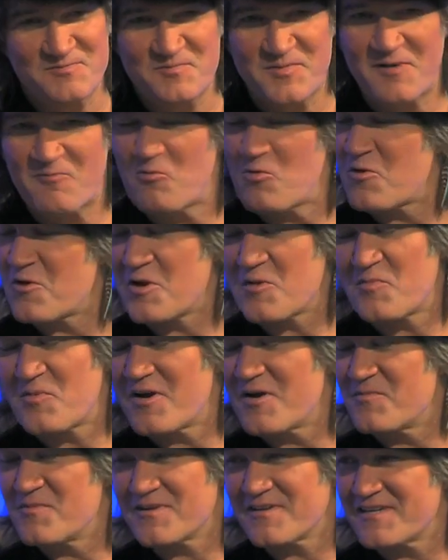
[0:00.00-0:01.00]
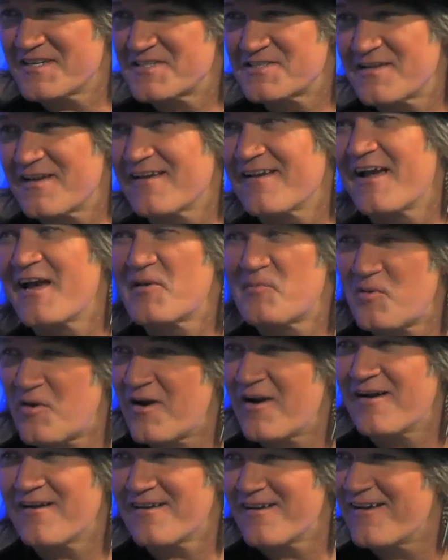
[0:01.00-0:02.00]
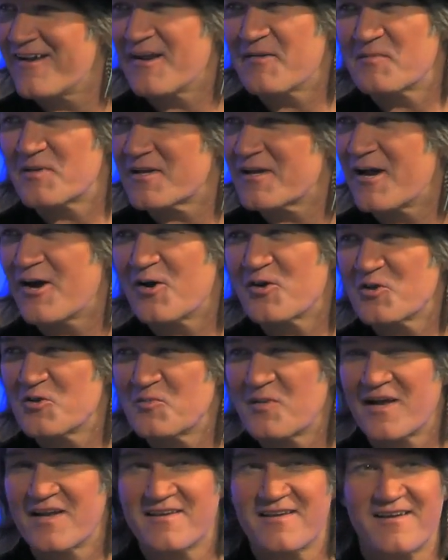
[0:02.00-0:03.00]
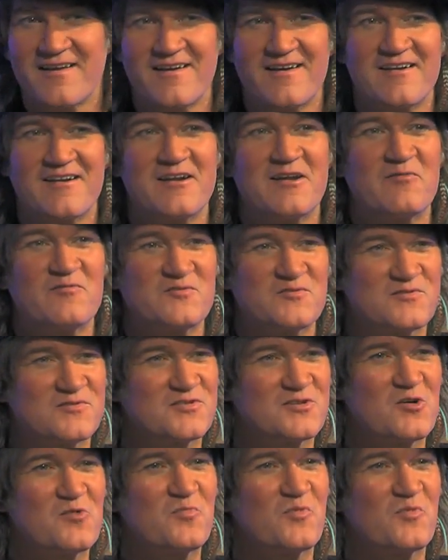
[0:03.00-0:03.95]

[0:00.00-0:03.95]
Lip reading: I wanted to publicly say how proud I am to call you my dad, and I'm so